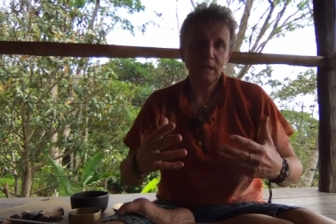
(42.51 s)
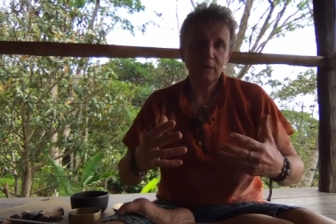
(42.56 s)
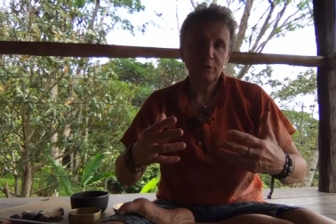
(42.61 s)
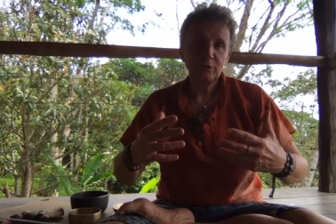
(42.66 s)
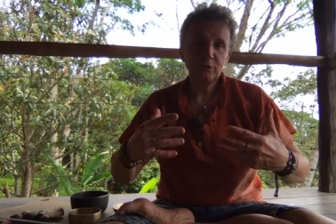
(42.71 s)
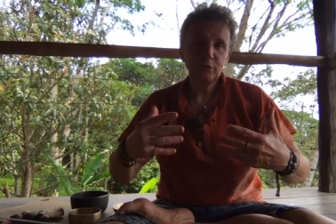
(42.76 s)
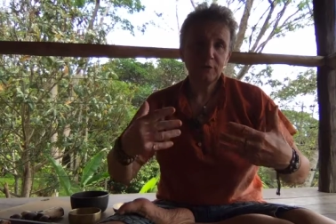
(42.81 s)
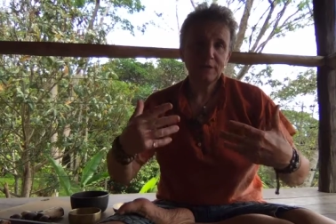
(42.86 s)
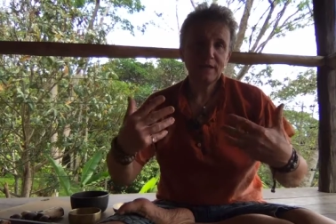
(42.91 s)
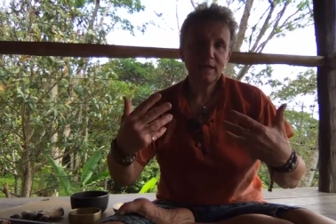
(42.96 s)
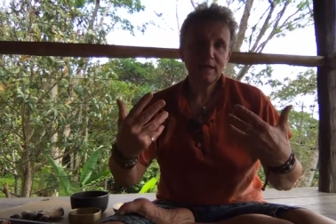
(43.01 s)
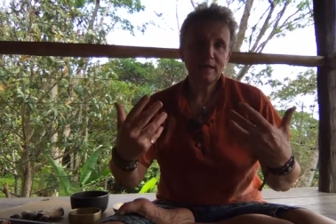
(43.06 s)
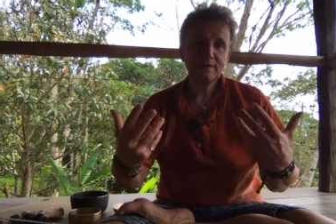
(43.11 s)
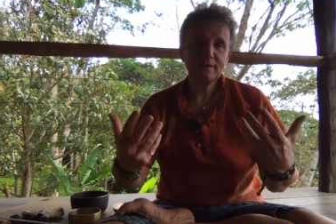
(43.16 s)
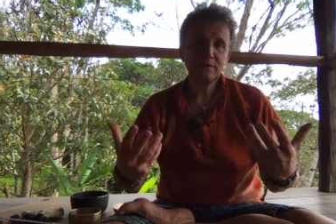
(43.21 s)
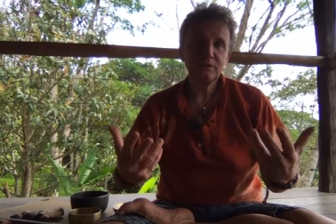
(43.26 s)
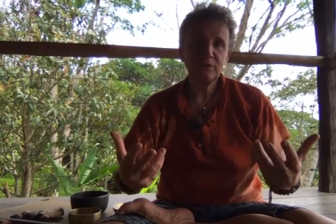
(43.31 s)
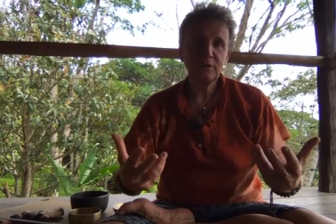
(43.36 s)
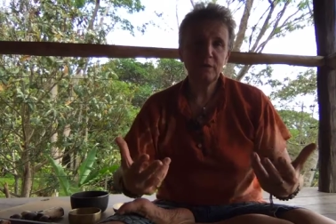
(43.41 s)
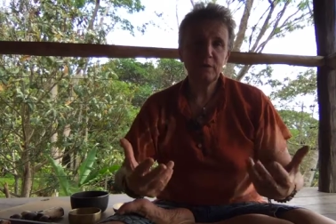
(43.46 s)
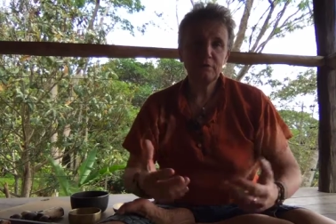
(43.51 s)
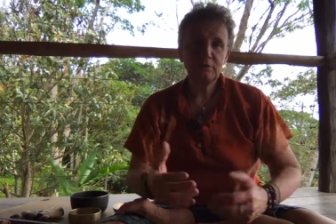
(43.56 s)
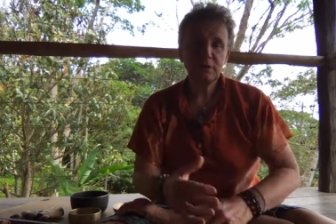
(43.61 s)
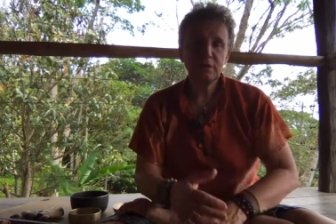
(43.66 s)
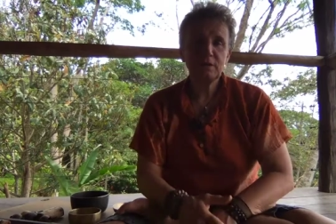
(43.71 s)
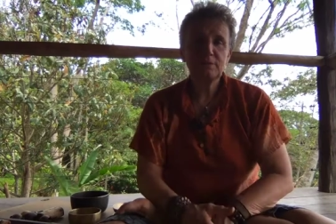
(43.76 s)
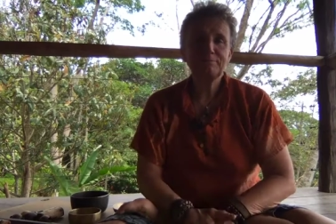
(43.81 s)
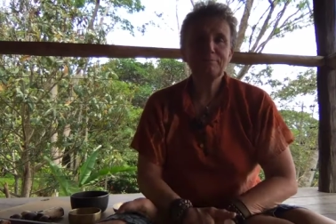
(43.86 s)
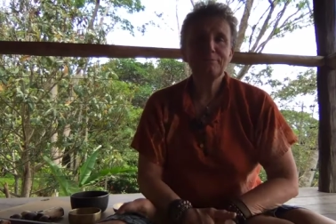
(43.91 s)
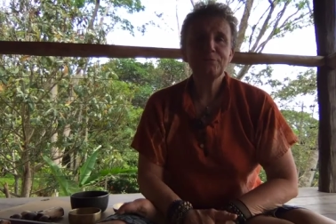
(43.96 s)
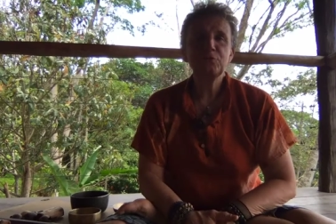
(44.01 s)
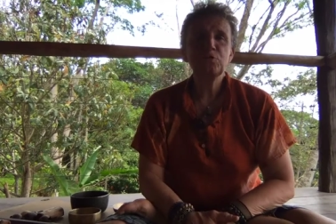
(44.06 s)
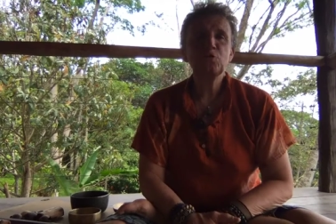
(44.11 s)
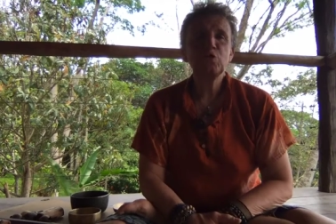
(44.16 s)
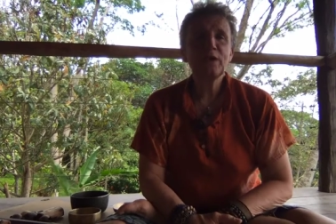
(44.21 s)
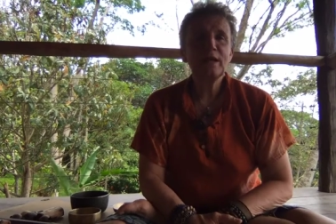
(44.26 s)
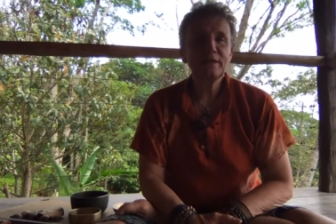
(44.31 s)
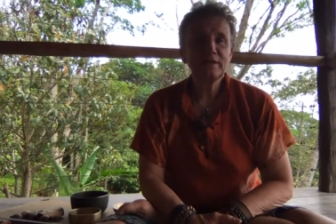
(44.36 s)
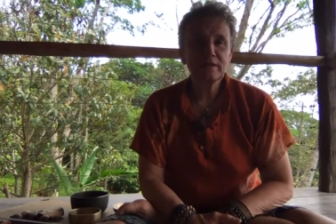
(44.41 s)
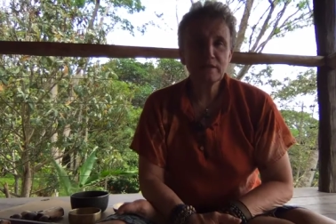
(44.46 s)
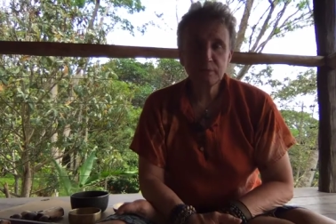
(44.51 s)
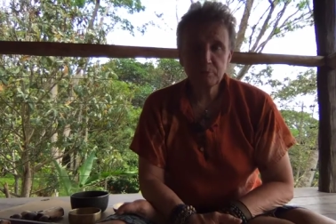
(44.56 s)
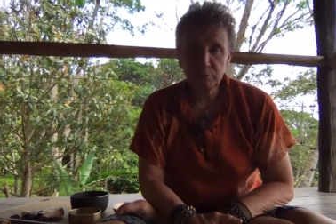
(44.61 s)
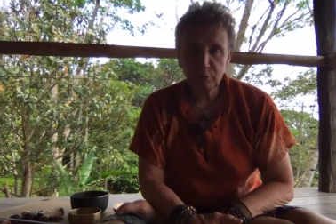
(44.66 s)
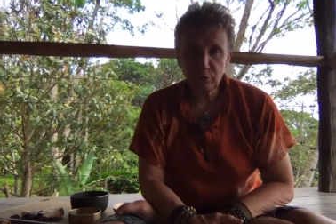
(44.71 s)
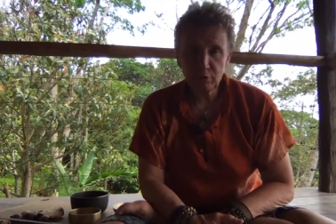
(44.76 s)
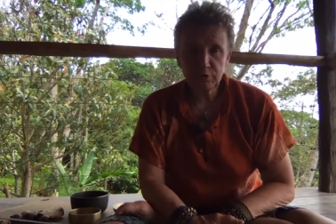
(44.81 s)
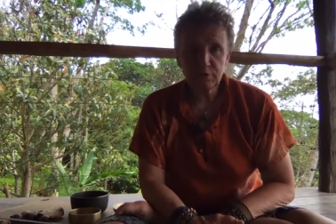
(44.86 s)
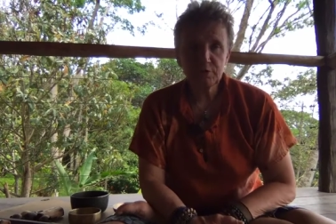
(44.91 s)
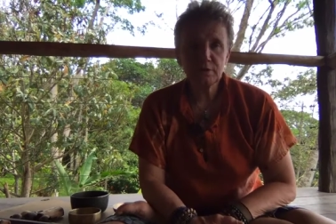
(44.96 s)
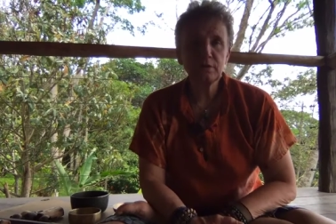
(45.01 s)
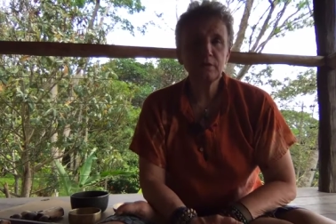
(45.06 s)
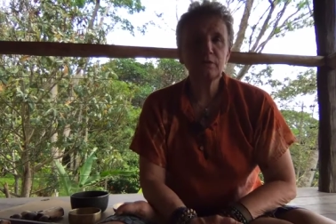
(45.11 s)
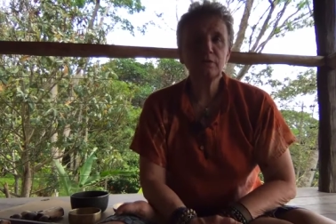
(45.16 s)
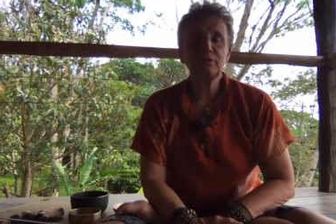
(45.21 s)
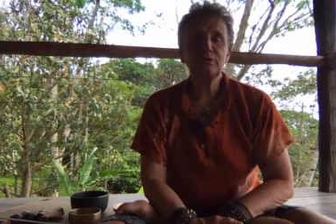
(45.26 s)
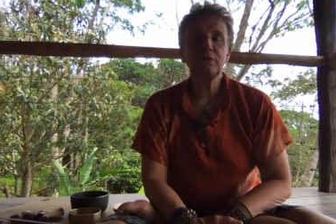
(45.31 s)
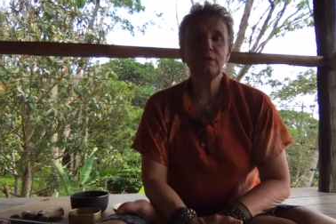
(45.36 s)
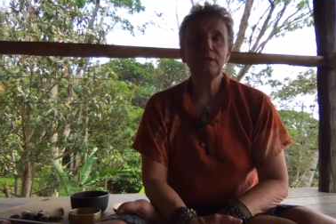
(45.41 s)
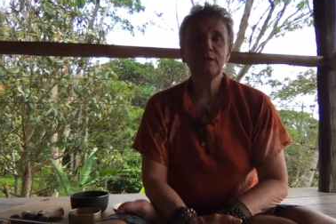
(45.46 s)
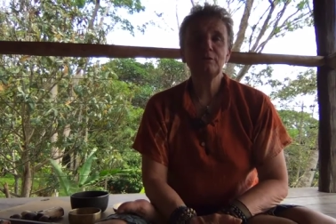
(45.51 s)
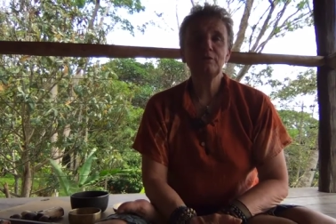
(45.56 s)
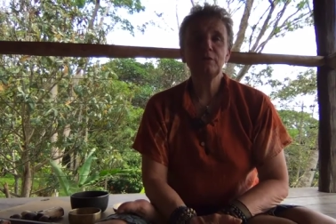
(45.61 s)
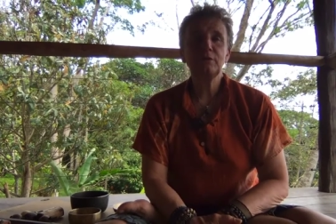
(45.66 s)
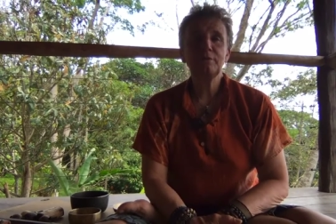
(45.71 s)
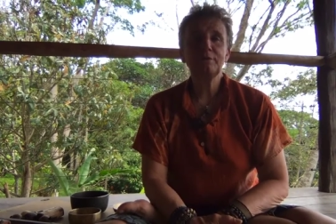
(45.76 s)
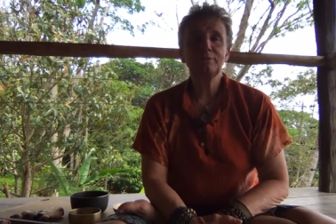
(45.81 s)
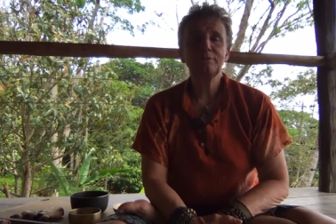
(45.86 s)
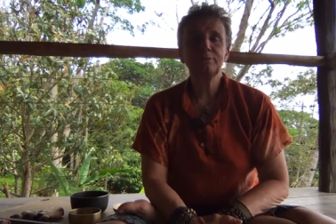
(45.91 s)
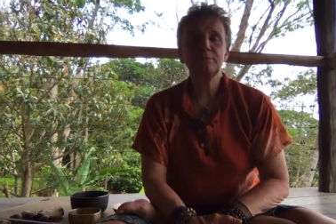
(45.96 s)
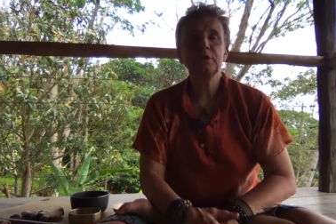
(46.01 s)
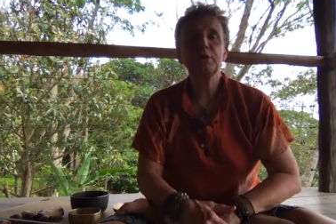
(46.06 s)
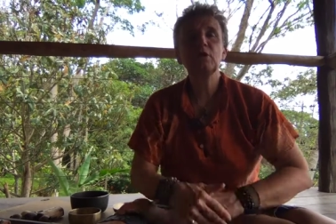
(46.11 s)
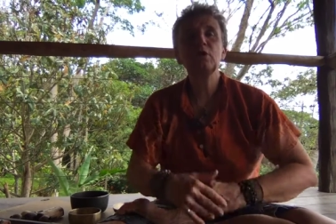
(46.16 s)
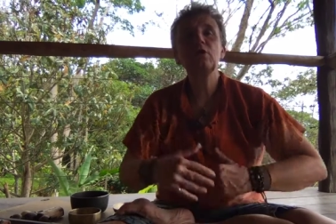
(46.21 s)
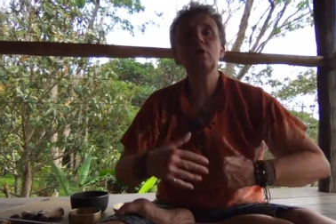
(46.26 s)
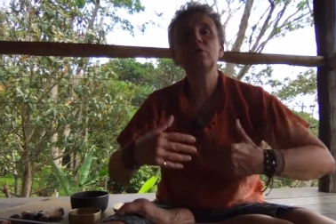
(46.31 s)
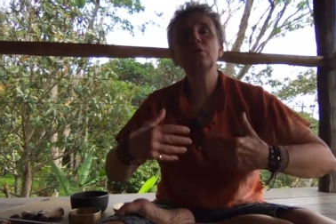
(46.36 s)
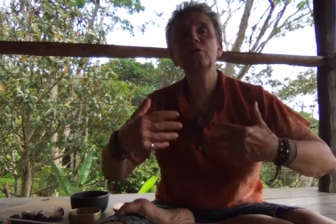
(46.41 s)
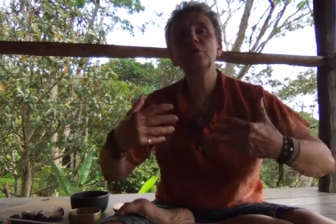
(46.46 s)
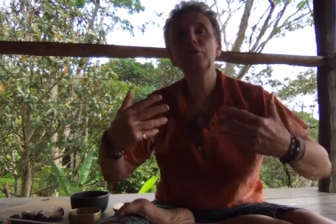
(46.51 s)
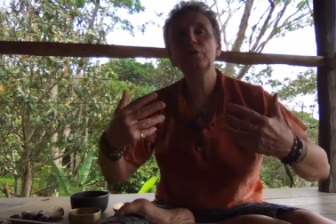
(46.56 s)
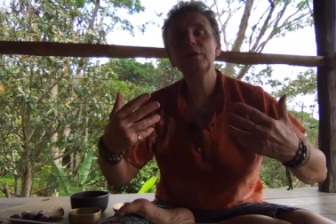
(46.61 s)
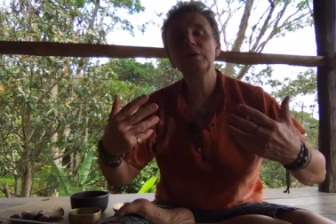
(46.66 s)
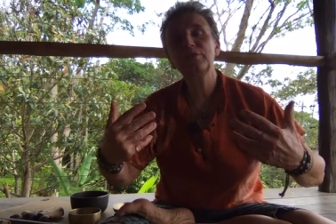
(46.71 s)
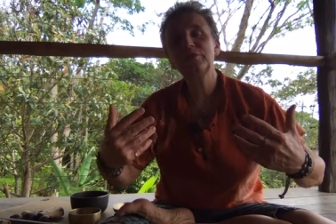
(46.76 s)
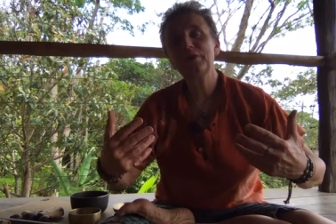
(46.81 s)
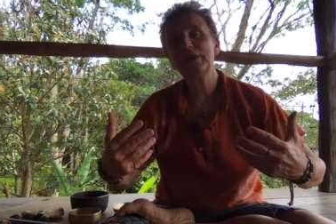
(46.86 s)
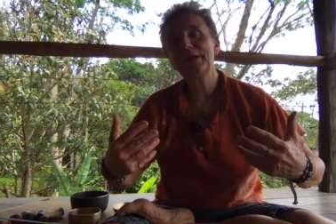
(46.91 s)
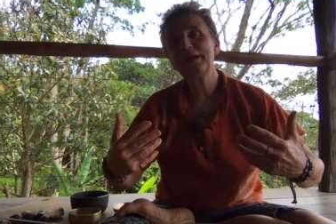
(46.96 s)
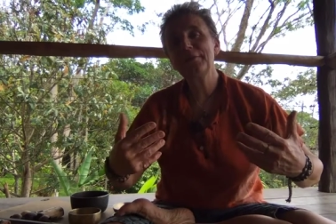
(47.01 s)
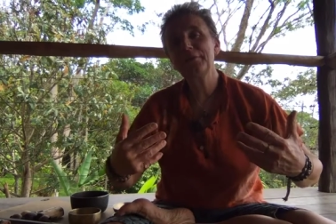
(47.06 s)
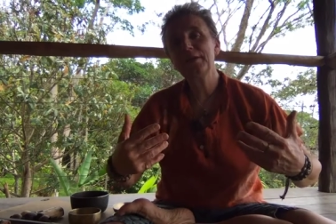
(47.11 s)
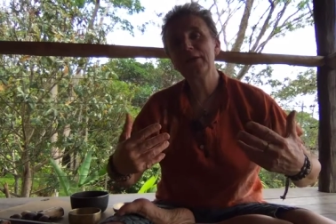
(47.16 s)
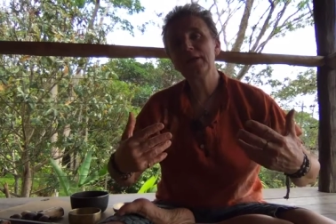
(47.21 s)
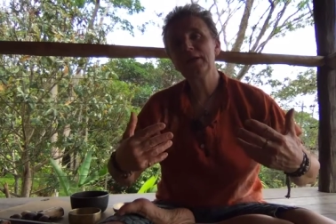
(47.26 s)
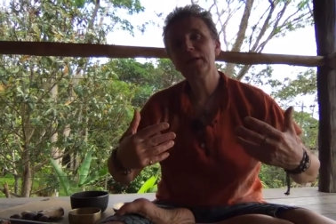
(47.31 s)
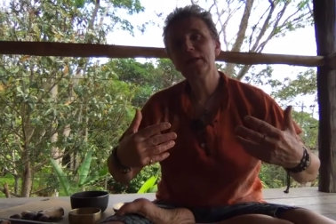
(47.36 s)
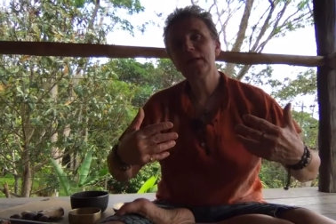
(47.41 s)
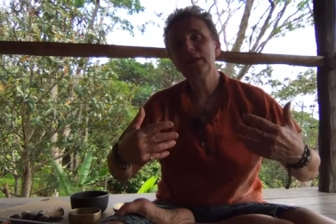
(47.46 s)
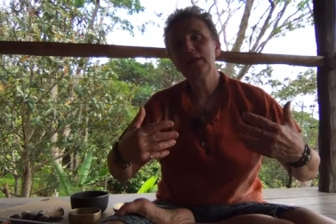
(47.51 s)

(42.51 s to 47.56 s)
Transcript: So it has a very transpersonal flavor, but also a very